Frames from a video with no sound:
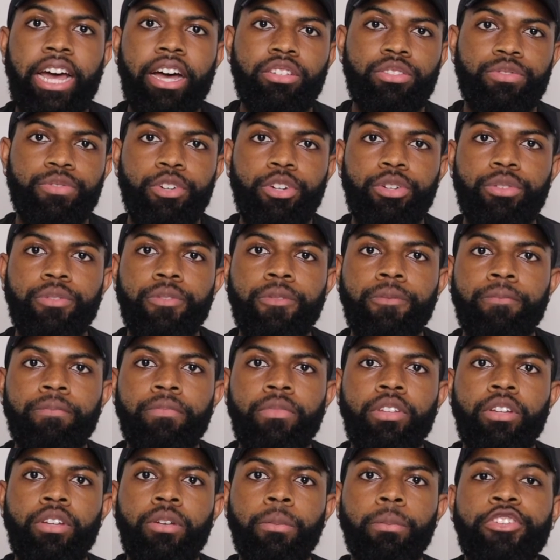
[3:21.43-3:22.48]
vote.
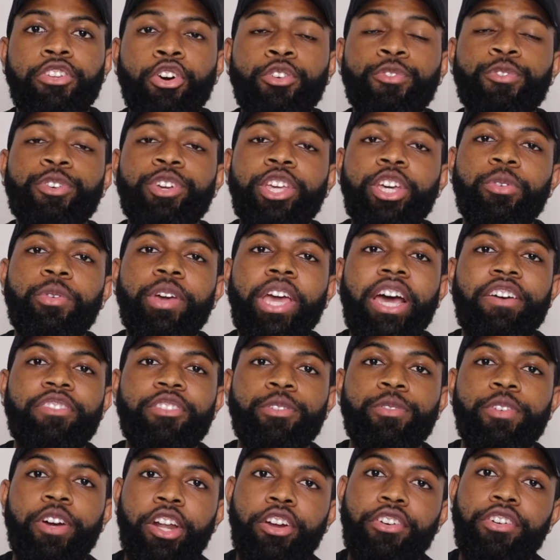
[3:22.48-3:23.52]
Don't forget we have
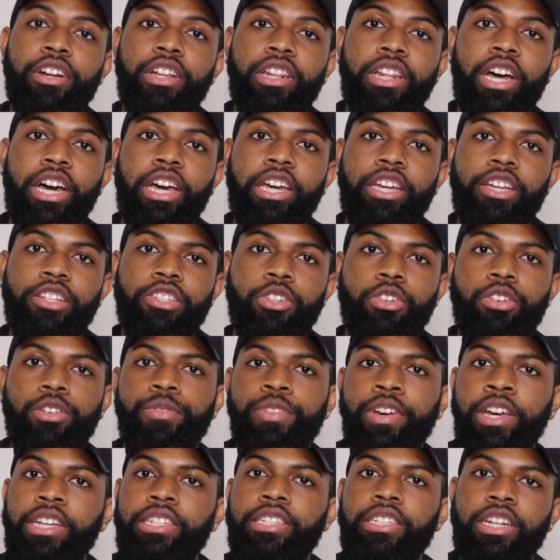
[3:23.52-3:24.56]
the veteran alliance. So the
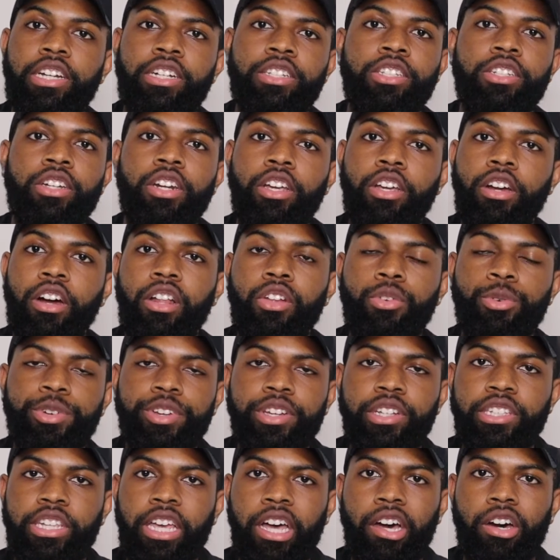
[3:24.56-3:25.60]
vets say until they get all the
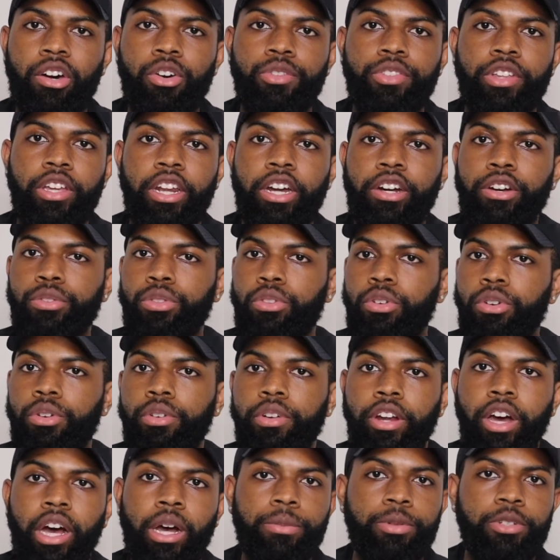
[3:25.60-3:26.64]
rookies out, they're not gonna throw no
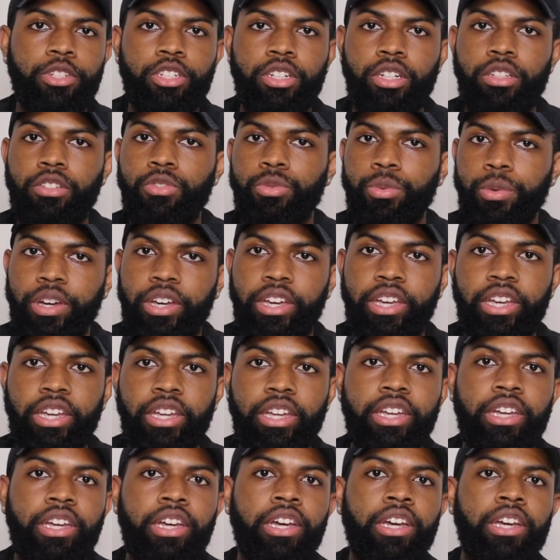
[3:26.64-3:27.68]
noms each other's
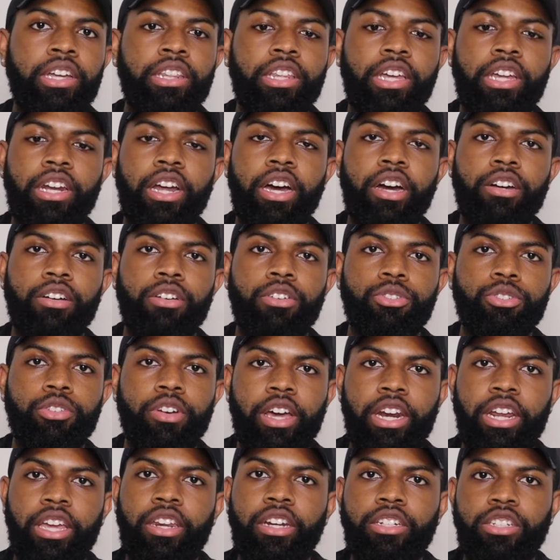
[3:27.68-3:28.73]
way. They're not gonna
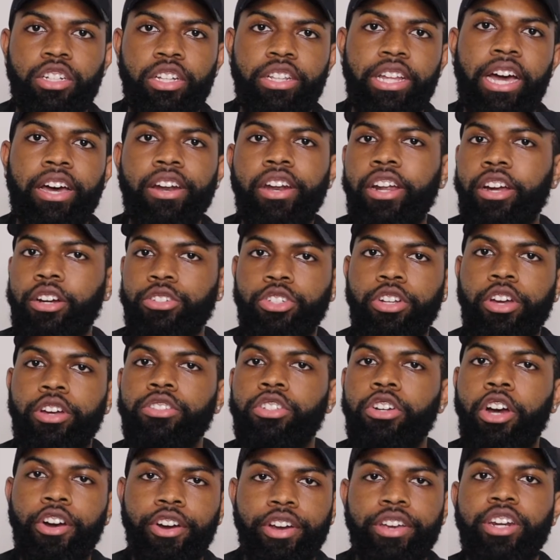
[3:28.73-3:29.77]
try to get each other out. They're not gonna
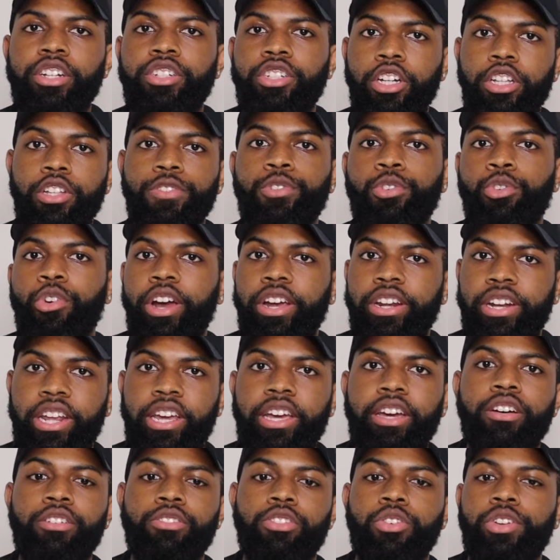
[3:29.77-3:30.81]
target each other for right
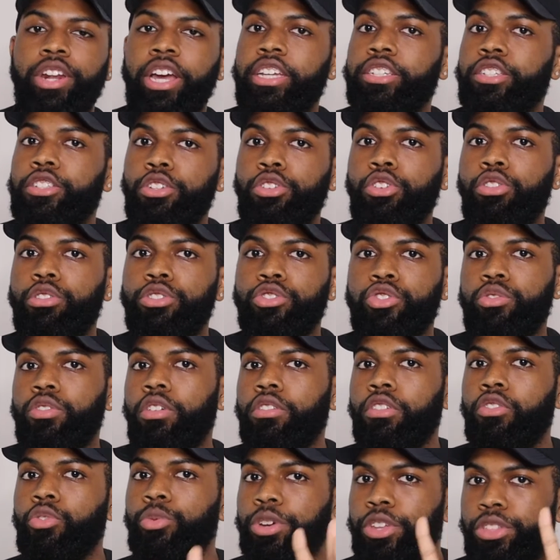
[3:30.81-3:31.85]
now. So that's still going strong
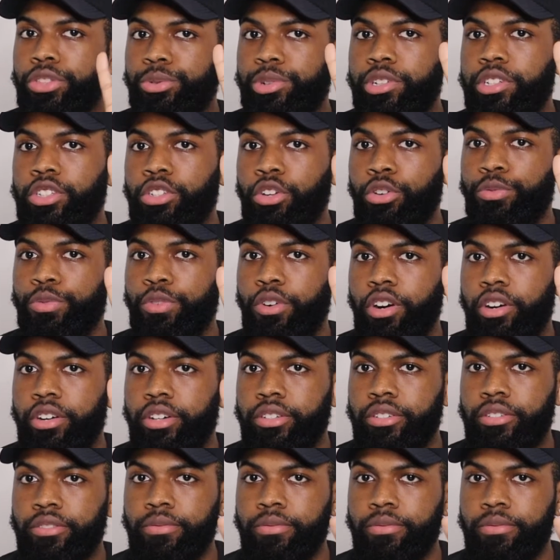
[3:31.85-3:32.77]
on week 3 so far.